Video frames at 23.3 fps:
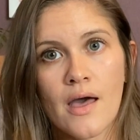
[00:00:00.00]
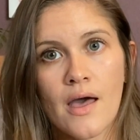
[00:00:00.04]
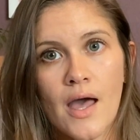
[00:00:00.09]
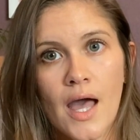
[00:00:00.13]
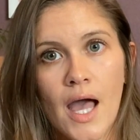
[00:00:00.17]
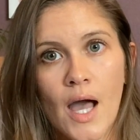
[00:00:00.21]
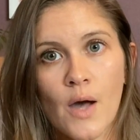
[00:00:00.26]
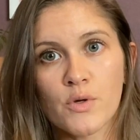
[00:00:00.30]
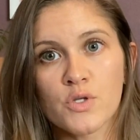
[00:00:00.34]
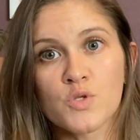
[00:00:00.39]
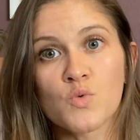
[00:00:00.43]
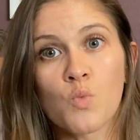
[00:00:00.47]

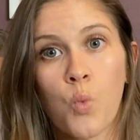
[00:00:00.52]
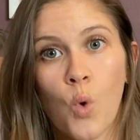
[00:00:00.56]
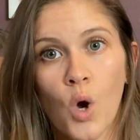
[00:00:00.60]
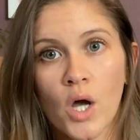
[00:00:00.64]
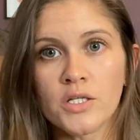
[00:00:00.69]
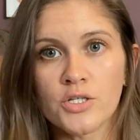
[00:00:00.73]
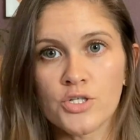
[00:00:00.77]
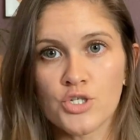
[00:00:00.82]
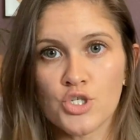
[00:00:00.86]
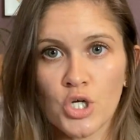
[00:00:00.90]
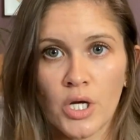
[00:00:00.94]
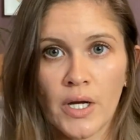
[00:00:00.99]
how is
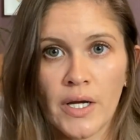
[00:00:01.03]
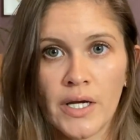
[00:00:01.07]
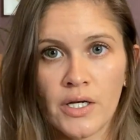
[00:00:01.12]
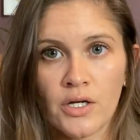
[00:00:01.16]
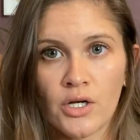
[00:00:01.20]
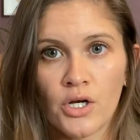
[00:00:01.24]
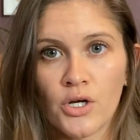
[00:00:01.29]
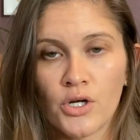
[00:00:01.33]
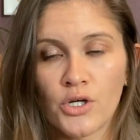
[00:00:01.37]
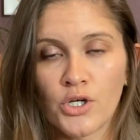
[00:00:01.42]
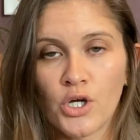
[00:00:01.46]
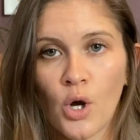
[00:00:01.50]
one
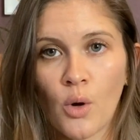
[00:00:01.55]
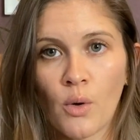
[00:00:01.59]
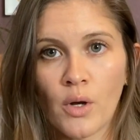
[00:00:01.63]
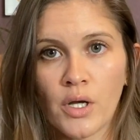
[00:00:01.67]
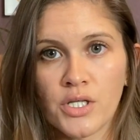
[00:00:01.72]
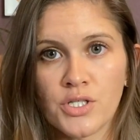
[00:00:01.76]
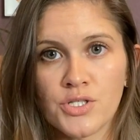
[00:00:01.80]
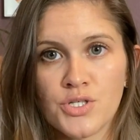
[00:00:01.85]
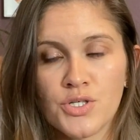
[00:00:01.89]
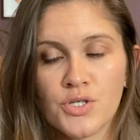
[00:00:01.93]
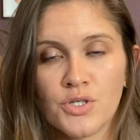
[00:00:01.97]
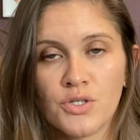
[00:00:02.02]
trainer
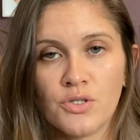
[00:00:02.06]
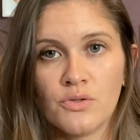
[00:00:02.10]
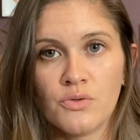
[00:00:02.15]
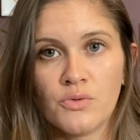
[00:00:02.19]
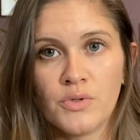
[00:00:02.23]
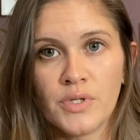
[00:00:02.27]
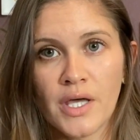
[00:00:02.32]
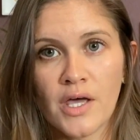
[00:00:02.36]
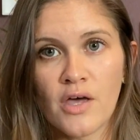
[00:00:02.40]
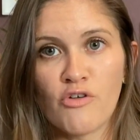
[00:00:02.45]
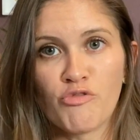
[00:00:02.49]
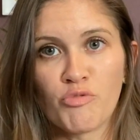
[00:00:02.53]
going to
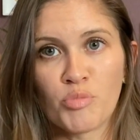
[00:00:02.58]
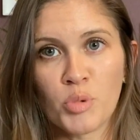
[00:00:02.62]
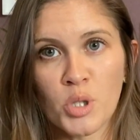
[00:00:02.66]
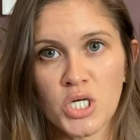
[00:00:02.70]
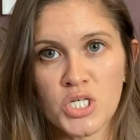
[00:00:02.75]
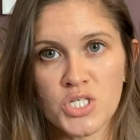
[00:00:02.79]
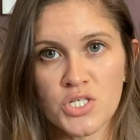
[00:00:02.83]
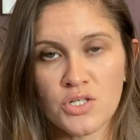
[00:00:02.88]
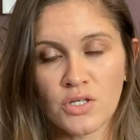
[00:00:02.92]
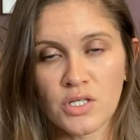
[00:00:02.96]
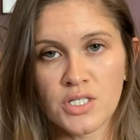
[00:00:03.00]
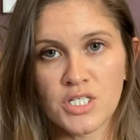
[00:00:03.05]
give
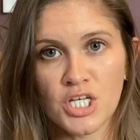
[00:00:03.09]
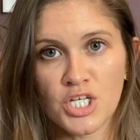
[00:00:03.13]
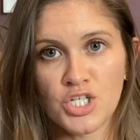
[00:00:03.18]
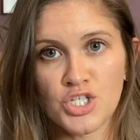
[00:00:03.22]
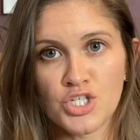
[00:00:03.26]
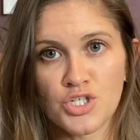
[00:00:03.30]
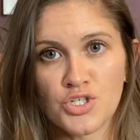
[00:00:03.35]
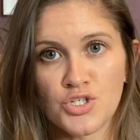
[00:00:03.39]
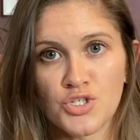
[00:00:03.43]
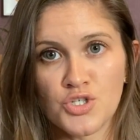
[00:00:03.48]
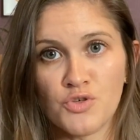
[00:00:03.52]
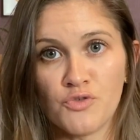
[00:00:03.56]
personal
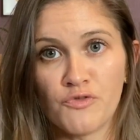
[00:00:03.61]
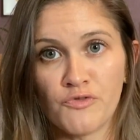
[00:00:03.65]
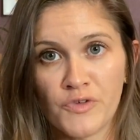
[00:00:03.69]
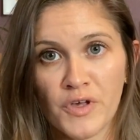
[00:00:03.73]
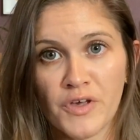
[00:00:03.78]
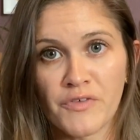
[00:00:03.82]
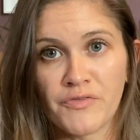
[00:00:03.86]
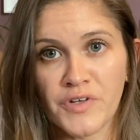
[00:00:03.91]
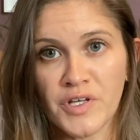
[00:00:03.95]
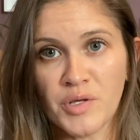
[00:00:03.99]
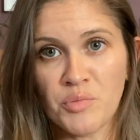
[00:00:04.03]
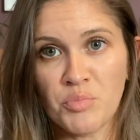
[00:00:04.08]
attention to
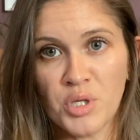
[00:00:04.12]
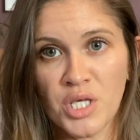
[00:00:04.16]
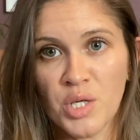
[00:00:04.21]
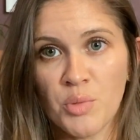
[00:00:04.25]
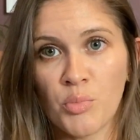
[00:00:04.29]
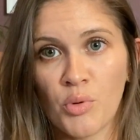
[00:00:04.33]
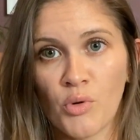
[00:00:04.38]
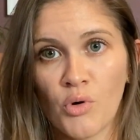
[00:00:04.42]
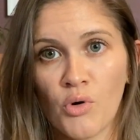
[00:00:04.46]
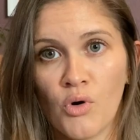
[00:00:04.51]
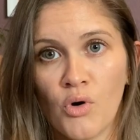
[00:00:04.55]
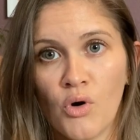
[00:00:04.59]
50
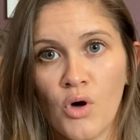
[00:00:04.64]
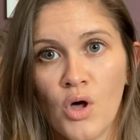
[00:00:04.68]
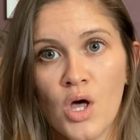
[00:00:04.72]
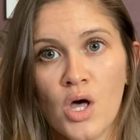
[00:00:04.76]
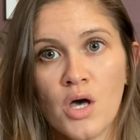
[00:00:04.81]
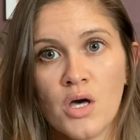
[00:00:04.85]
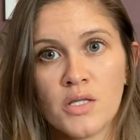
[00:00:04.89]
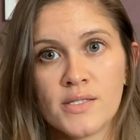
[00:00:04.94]
people